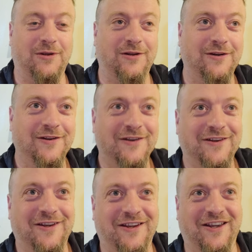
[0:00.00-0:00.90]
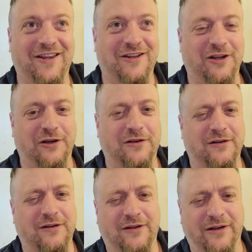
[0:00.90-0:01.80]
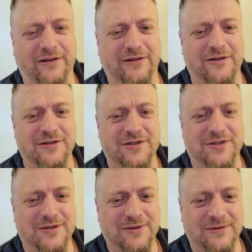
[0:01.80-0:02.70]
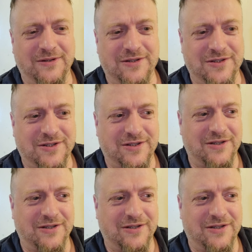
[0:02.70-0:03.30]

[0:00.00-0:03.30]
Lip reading: And like these